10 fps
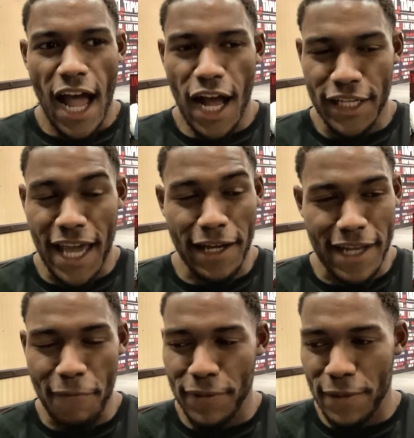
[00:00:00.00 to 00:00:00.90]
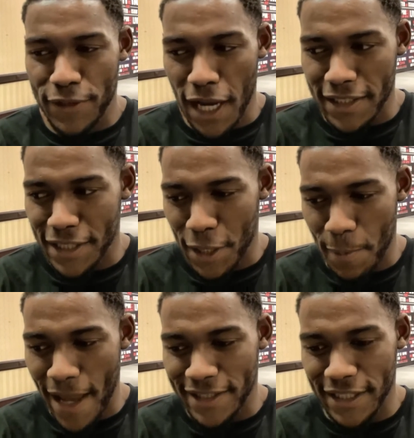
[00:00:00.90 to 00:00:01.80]
Yeah, definitely trying to send a
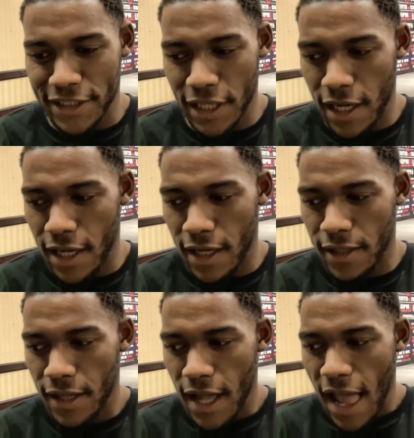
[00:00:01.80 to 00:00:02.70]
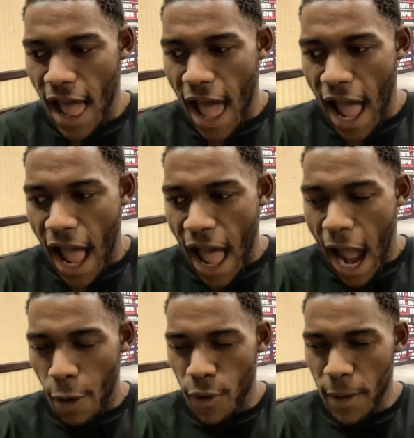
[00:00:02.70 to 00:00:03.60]
message.
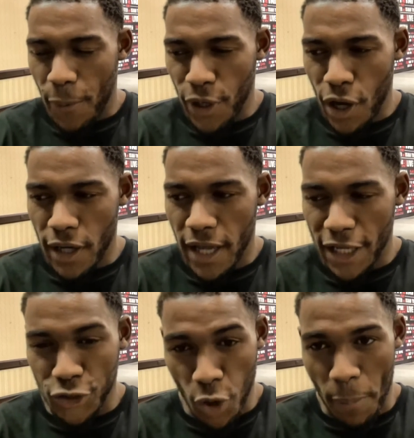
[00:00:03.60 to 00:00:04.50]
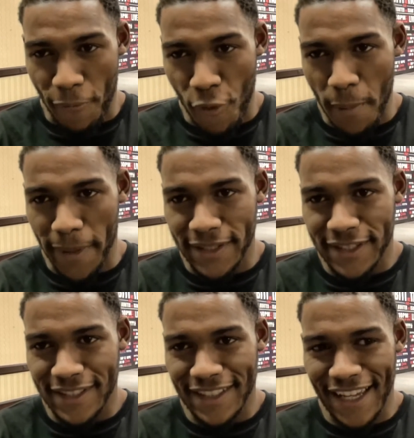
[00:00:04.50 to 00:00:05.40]
I want to put on a short
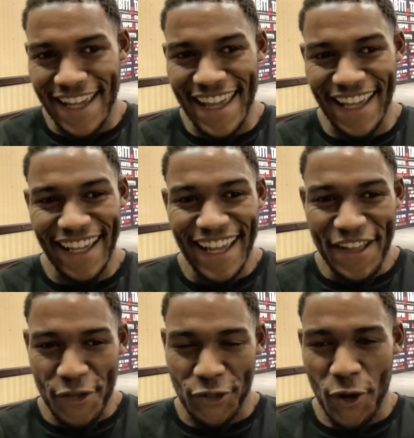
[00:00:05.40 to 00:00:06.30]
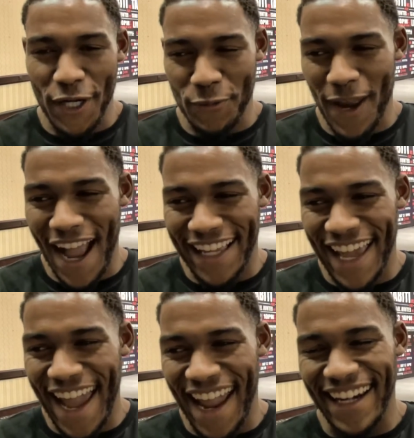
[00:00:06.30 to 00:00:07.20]
performance, the shortest one I
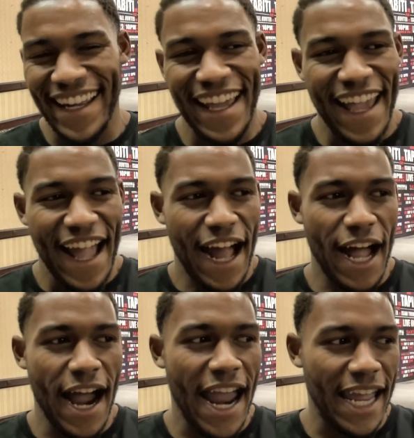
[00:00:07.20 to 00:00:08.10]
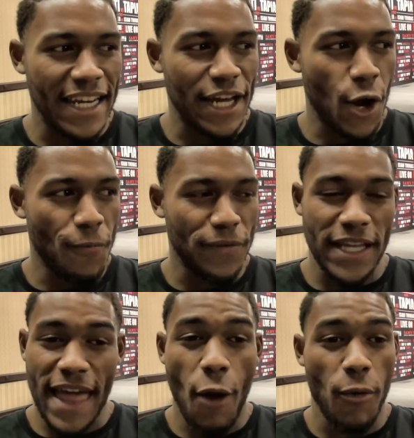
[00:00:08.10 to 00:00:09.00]
can, and
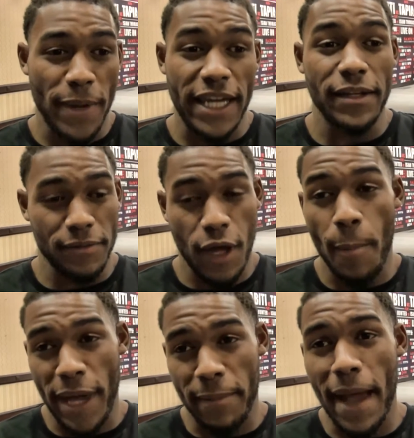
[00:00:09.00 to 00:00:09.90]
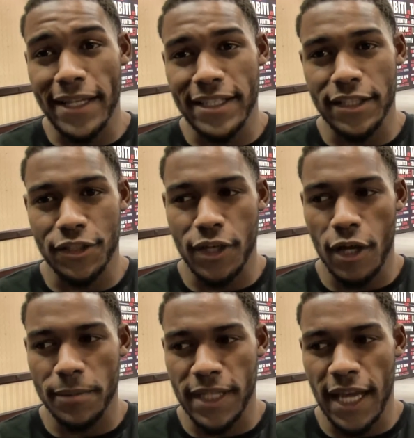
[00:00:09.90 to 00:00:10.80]
hopefully that will be a big message, you know
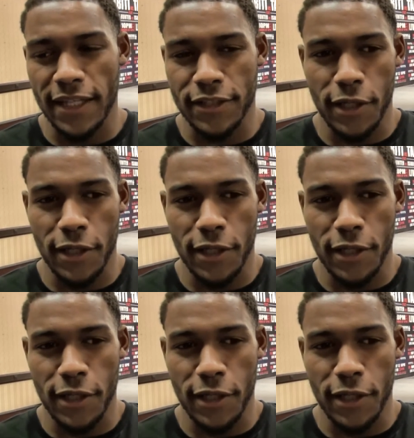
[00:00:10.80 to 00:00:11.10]
what I'm saying?